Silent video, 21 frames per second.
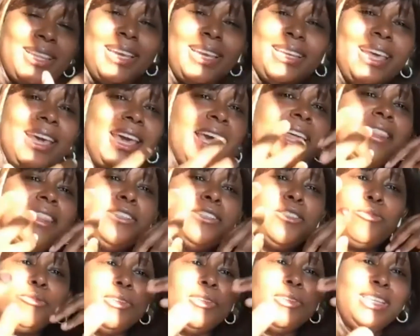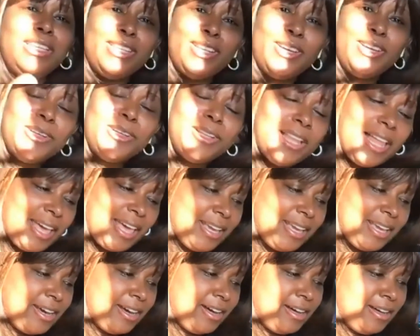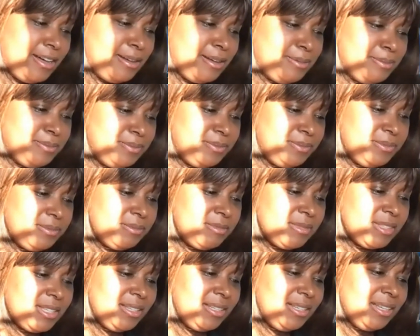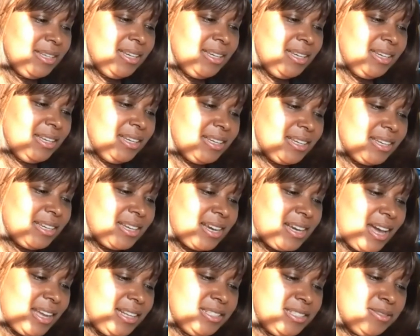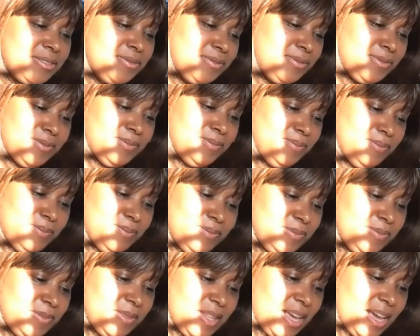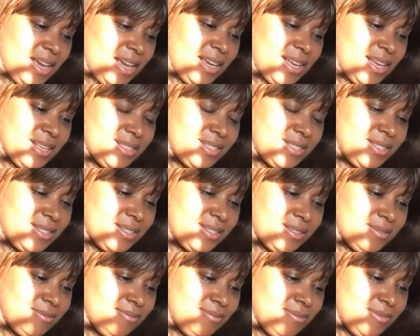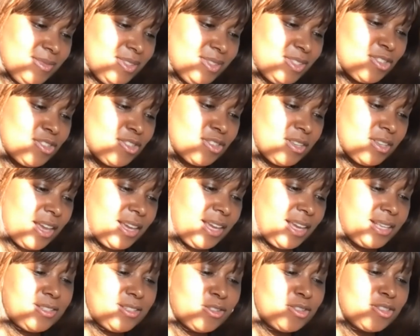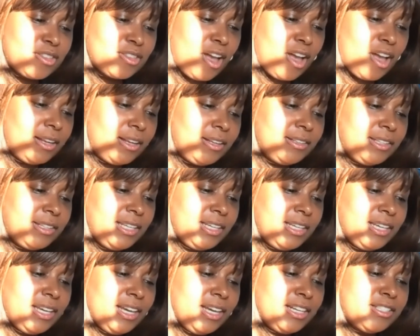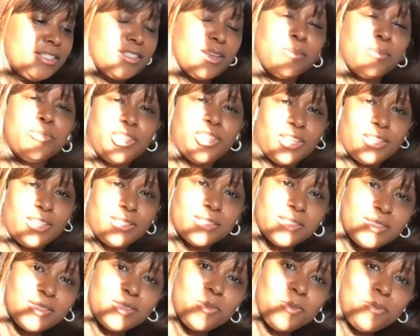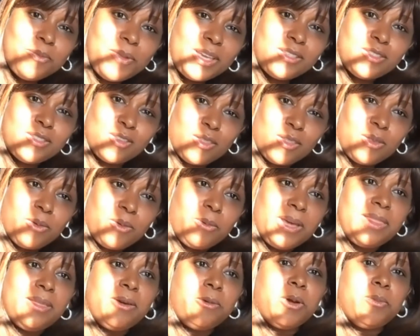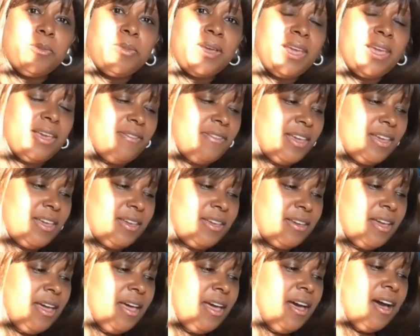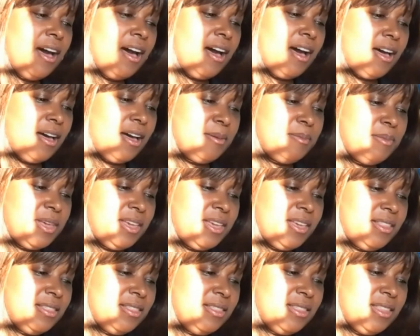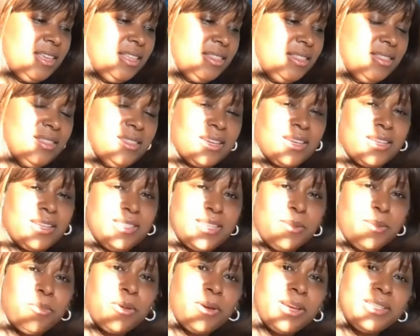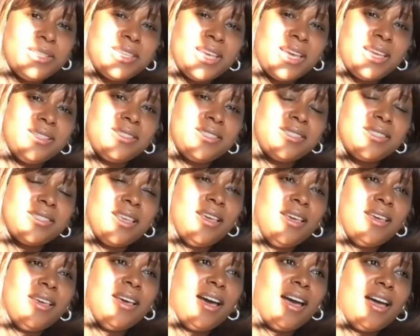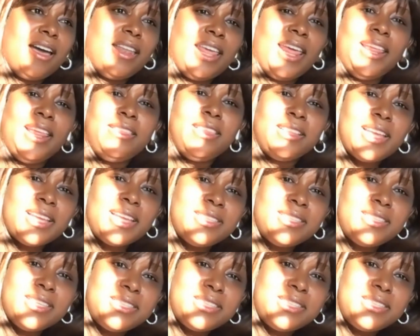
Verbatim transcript: Like, there's really no like um, kind of, I guess, I guess there's scholarly assumptions based on the way that we're behaving um, in in the contemporary sense, uh, and I think that's the